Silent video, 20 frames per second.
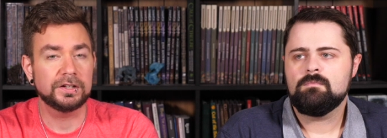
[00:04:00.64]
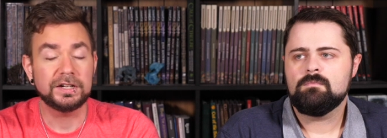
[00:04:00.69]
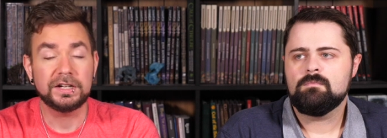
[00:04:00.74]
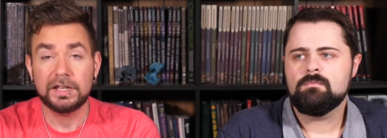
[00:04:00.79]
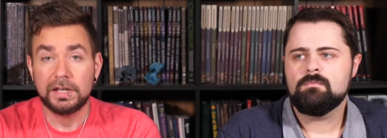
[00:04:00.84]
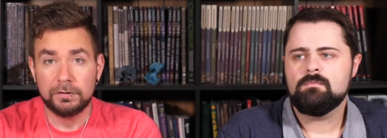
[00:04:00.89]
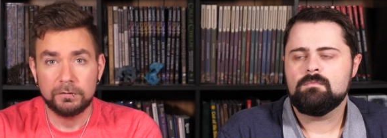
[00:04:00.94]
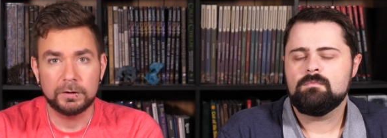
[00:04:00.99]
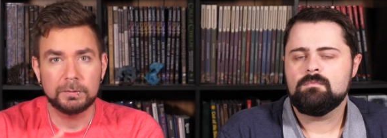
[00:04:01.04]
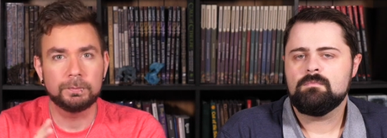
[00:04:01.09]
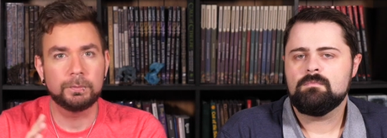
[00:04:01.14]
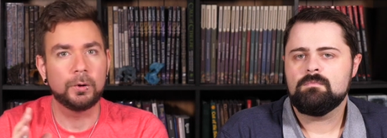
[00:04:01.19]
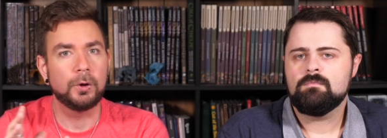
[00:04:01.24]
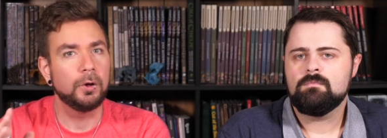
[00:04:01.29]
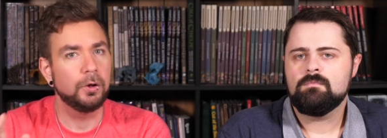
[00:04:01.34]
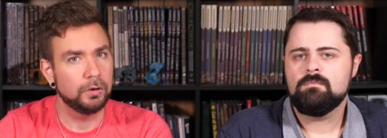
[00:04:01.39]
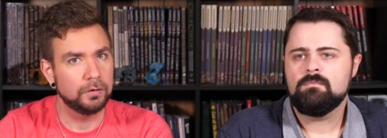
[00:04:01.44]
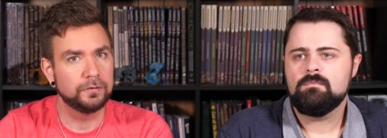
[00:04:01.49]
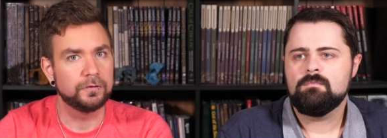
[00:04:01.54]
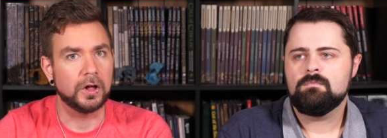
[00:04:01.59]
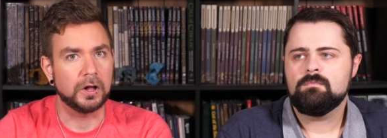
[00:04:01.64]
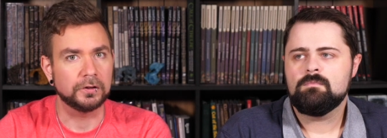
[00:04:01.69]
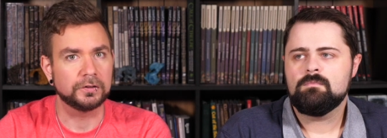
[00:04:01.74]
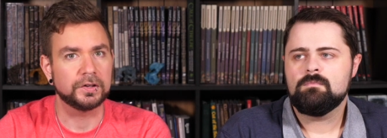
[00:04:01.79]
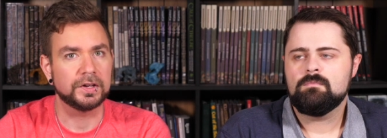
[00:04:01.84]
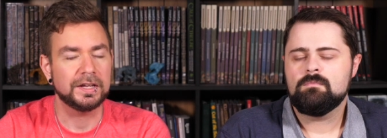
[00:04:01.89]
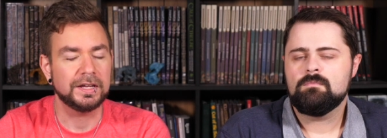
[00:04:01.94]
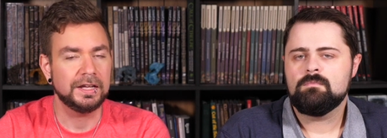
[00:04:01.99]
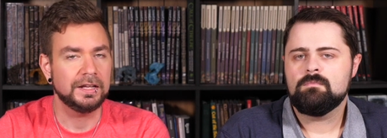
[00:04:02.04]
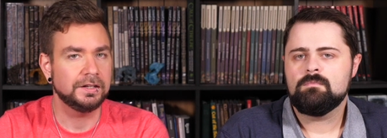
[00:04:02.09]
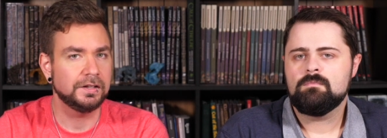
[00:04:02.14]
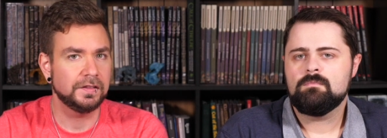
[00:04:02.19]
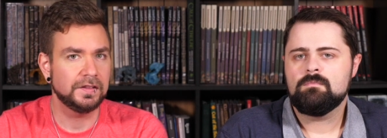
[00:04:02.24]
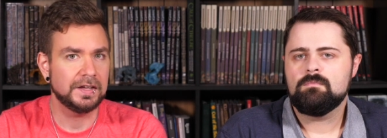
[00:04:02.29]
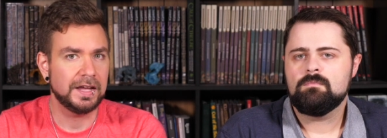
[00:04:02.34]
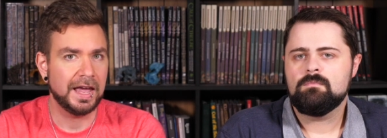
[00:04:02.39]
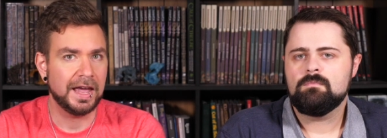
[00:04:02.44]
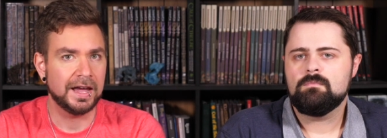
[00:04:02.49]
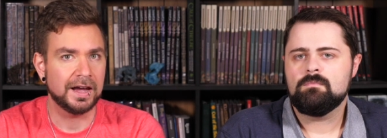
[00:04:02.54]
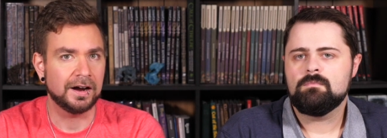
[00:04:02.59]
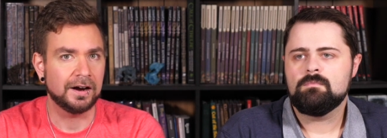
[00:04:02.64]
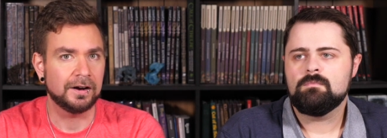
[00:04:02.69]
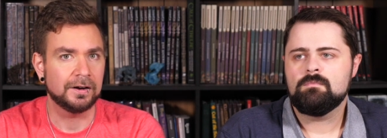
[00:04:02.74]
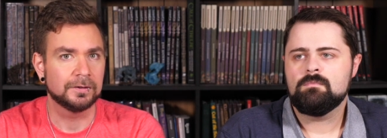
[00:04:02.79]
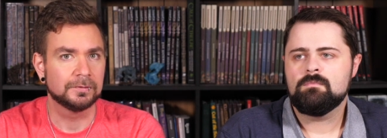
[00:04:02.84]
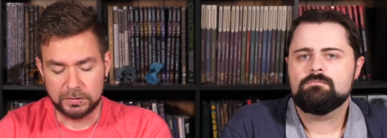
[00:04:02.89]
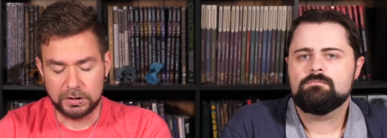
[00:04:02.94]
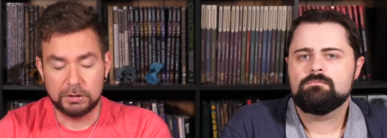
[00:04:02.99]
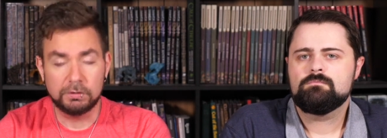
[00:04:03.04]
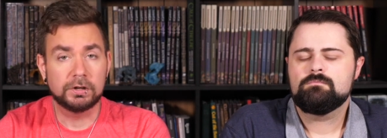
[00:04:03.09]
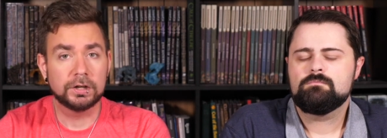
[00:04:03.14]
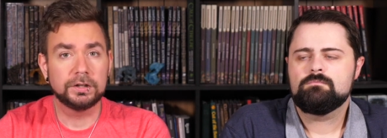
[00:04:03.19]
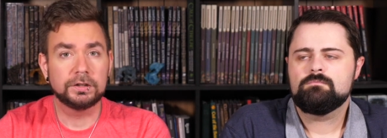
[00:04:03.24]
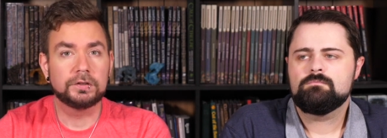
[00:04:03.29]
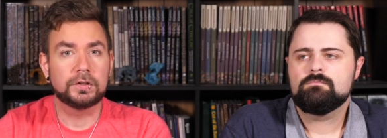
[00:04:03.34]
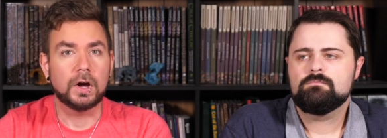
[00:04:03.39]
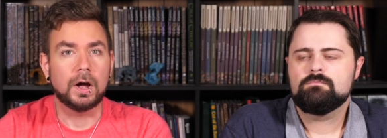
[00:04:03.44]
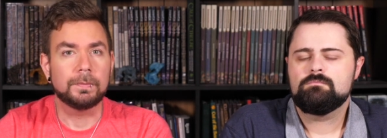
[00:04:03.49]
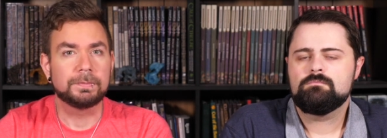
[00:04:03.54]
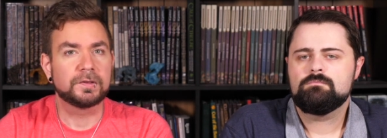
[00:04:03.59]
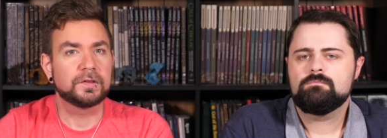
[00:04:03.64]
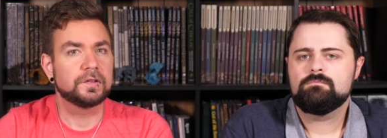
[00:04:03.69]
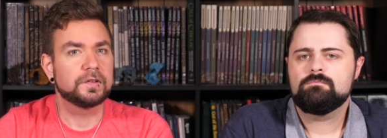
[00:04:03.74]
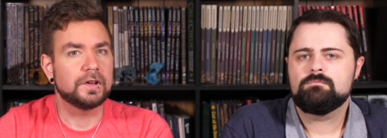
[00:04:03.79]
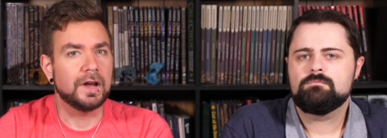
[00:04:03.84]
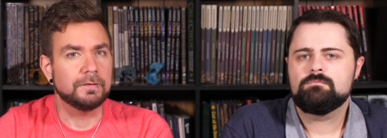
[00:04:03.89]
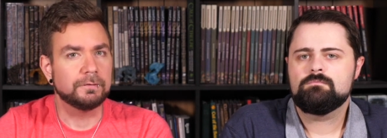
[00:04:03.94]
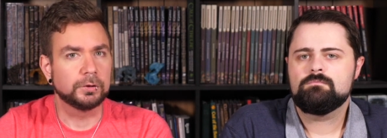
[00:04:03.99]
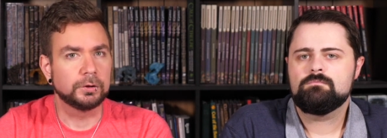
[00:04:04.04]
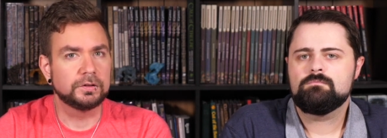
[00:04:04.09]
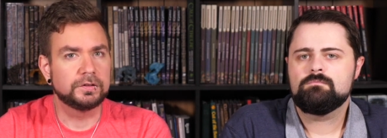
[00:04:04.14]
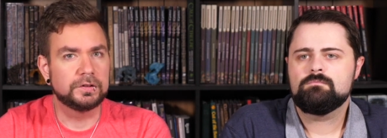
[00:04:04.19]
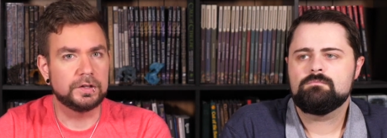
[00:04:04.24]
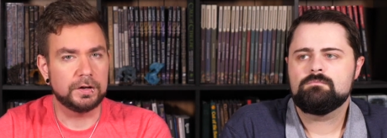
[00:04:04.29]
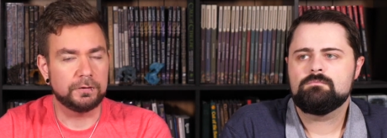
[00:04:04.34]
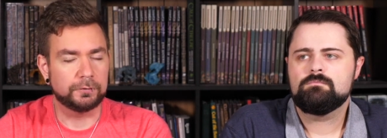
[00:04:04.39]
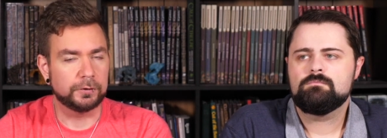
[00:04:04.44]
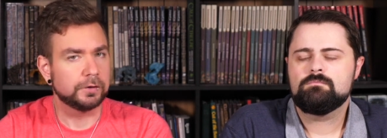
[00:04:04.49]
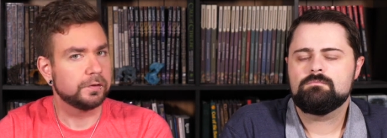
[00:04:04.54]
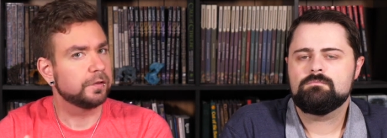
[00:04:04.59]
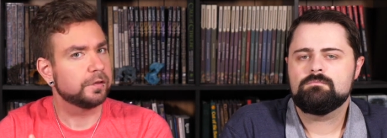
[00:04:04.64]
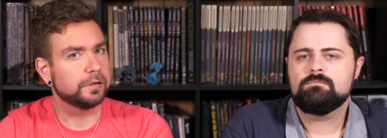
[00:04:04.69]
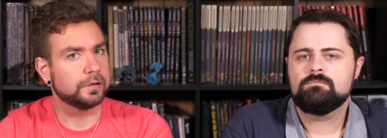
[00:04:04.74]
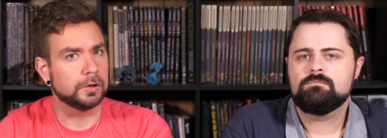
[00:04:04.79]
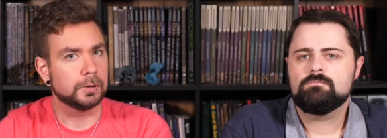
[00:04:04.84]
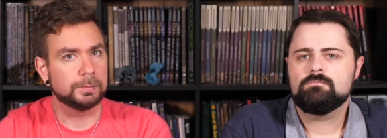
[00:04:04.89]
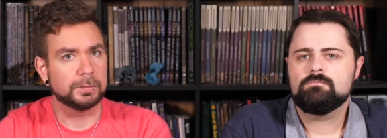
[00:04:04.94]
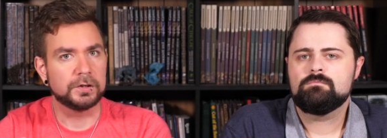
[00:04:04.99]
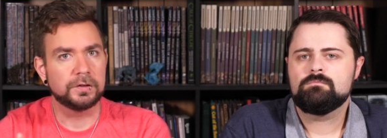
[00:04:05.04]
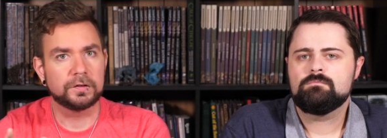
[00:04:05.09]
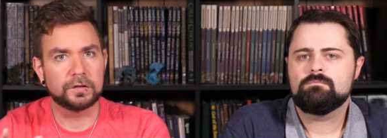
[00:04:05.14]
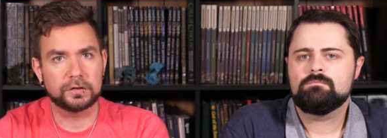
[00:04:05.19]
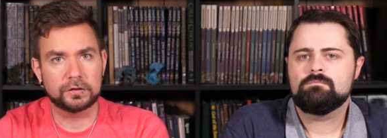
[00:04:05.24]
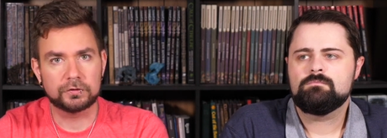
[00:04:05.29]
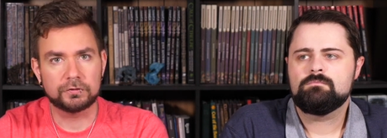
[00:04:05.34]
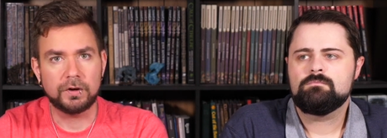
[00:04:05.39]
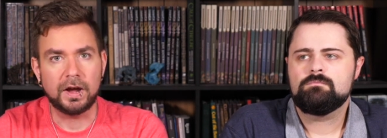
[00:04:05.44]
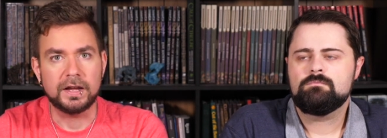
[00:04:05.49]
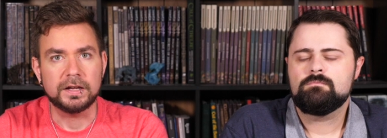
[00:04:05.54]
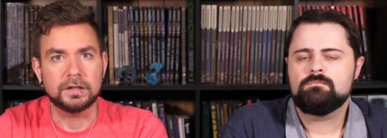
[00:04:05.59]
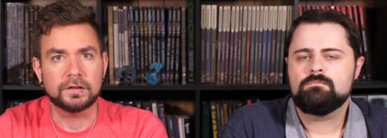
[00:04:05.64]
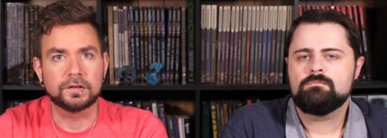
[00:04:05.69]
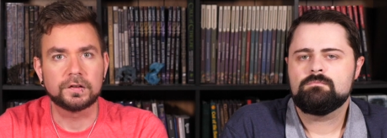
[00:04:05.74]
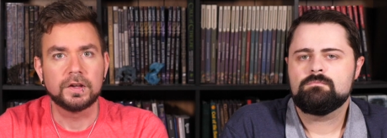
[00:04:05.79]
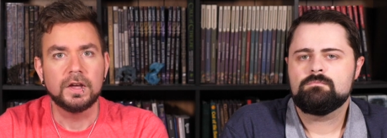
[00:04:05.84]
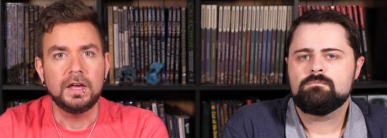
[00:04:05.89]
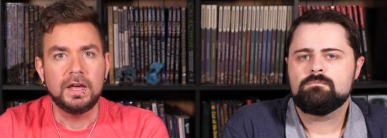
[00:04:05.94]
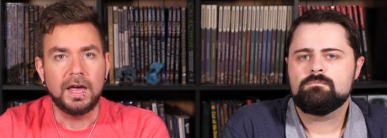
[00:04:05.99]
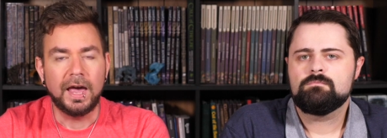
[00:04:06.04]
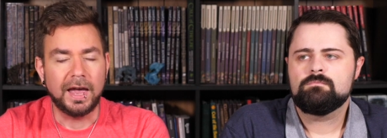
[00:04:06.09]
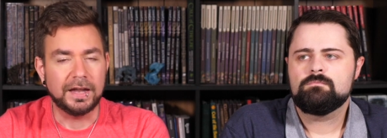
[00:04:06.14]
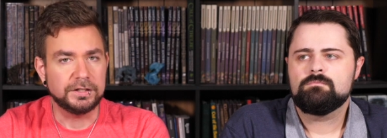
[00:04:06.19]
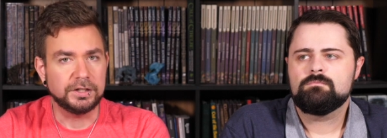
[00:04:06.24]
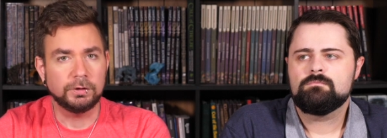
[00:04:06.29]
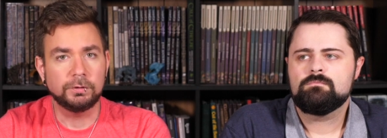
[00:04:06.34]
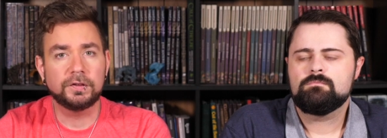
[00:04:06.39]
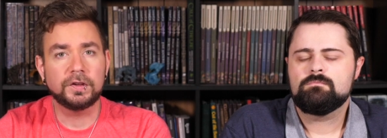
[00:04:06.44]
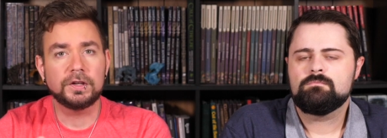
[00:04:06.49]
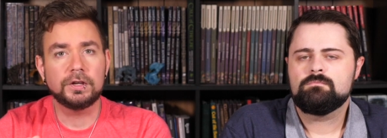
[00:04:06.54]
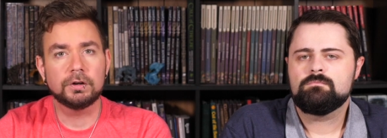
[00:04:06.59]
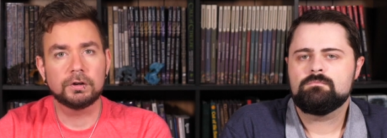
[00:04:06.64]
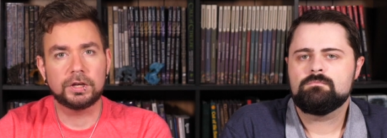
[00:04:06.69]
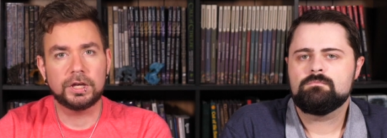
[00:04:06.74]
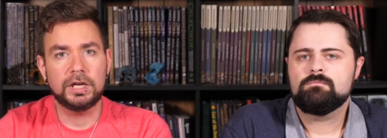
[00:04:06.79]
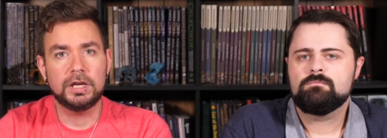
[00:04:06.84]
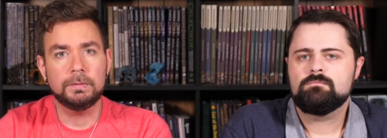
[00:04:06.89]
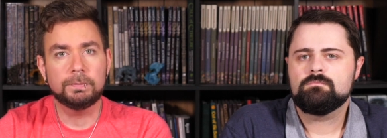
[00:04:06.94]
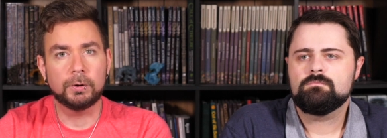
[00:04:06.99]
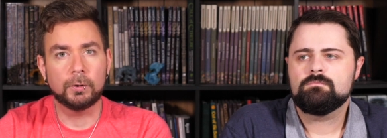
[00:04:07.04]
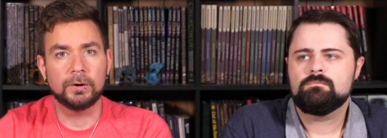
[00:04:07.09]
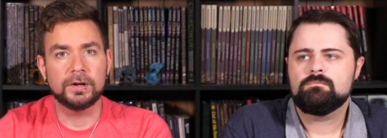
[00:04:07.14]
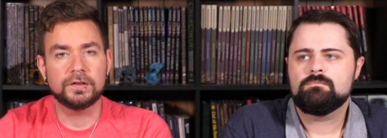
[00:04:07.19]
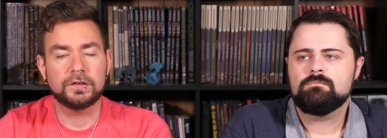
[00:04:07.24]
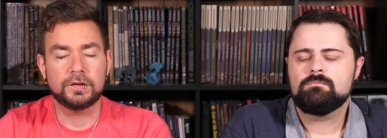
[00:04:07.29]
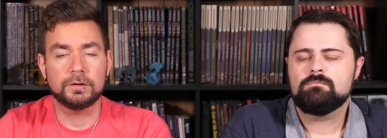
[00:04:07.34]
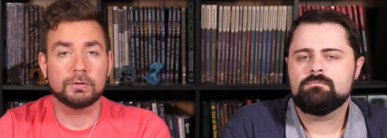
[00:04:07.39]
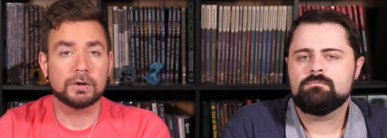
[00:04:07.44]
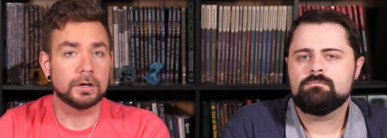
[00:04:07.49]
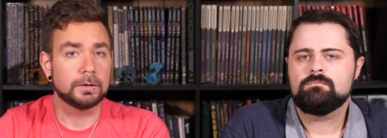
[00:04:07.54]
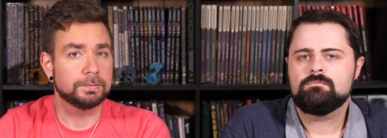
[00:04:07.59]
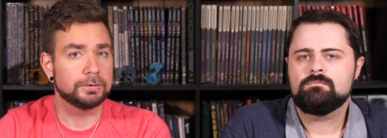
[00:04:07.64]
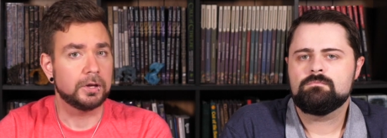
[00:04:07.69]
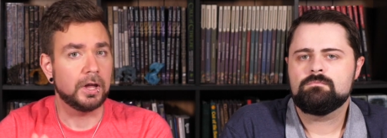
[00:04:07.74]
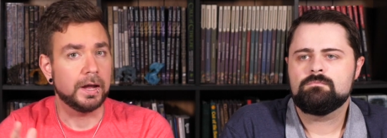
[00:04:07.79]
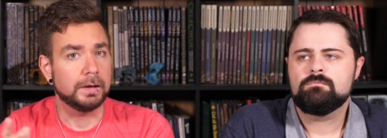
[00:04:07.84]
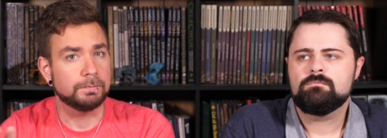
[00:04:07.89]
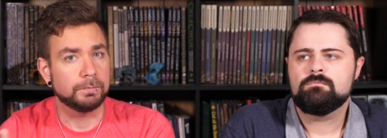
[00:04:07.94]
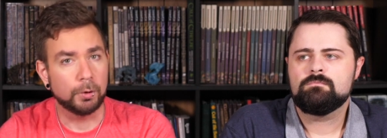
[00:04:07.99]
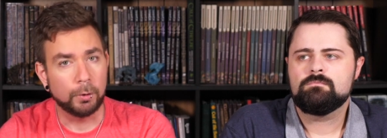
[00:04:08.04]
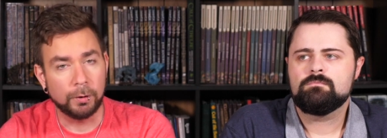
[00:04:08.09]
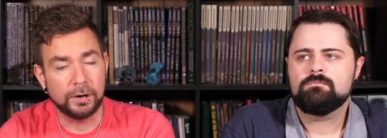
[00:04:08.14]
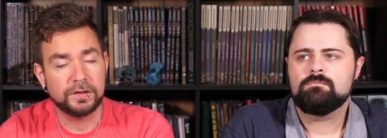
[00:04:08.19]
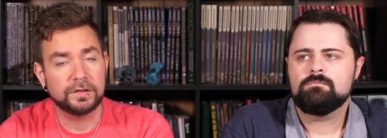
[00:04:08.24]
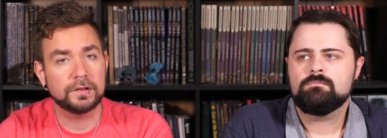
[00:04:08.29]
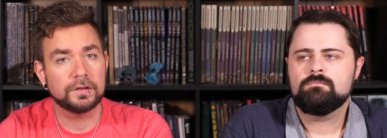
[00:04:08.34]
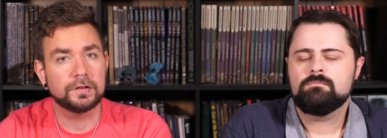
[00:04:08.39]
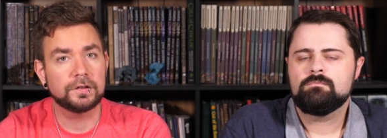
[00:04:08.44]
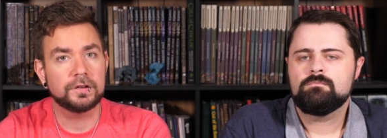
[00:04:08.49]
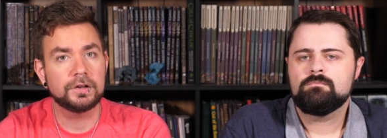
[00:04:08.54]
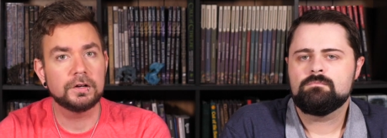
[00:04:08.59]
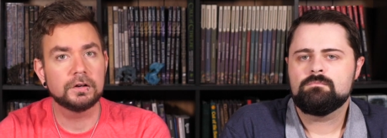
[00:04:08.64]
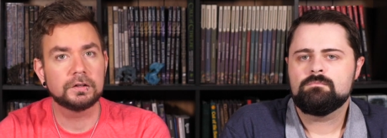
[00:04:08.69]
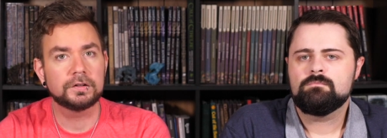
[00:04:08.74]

Speaker 1: and even pole vaulting into the air. You can adopt several different serpent strikes, and using your ki points, you can apply poisons to your